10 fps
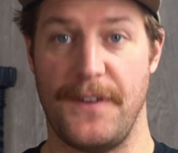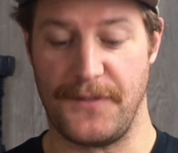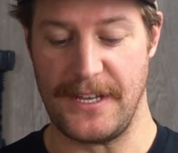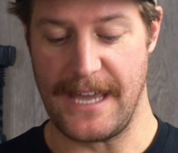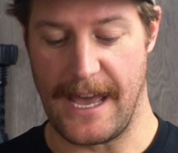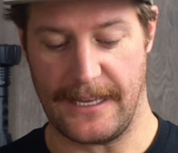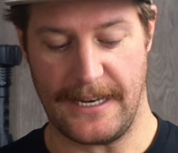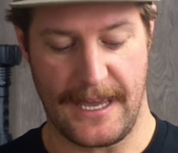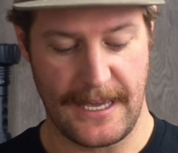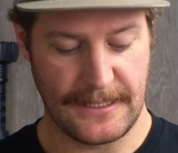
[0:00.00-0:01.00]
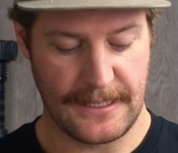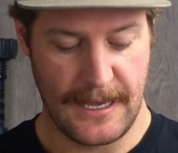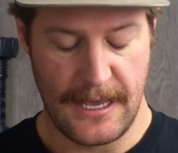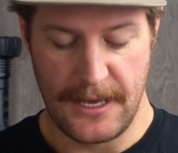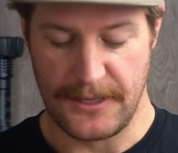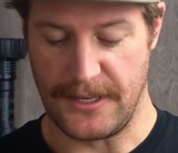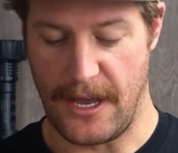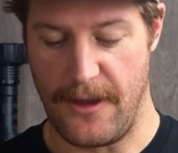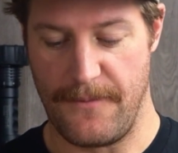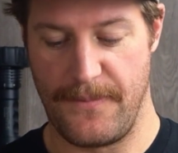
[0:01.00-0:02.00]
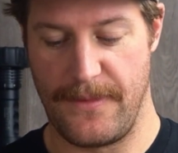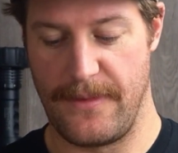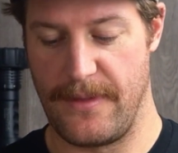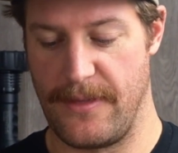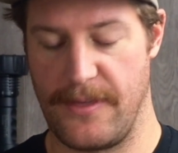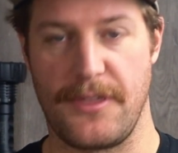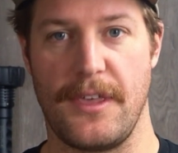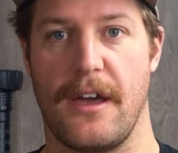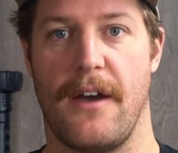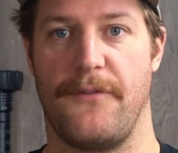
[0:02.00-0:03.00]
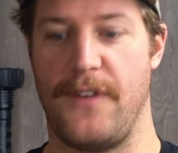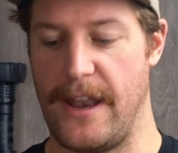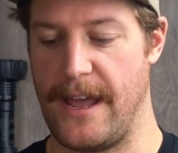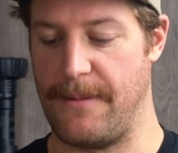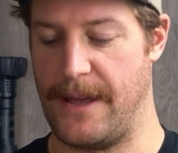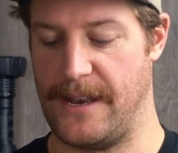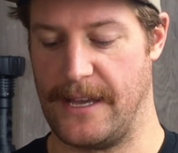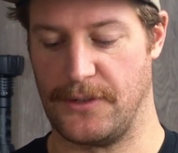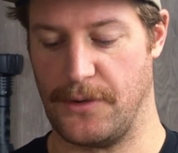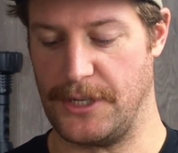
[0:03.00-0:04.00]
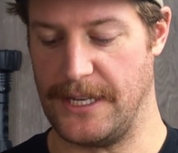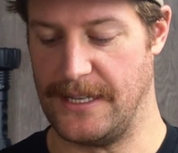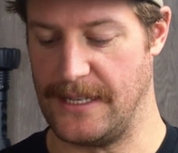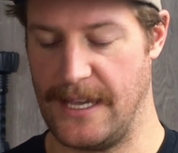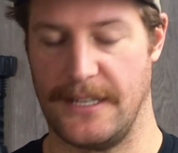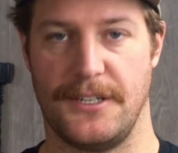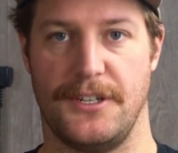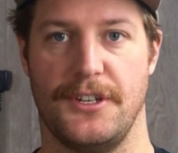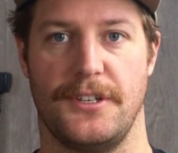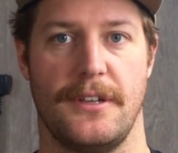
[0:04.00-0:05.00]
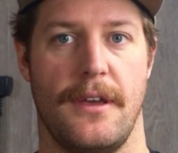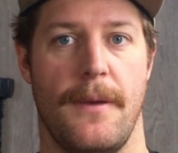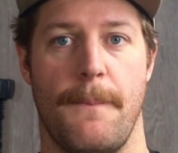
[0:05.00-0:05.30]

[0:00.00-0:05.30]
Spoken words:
50 LEDs. So the thing I've found out about Nextorch is it's just